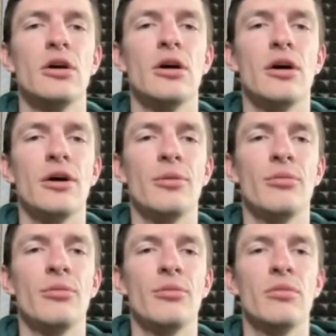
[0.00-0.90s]

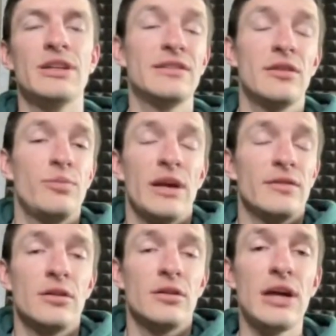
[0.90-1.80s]
But this is
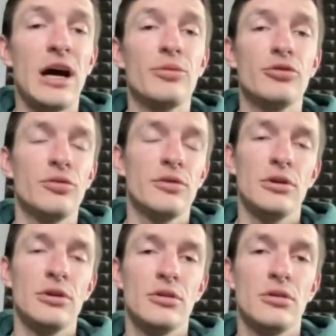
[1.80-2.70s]
basically up to
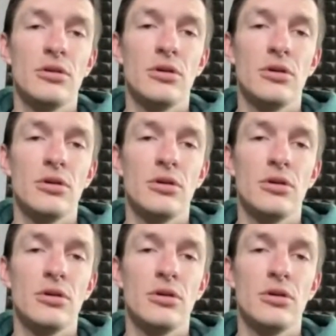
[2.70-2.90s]
the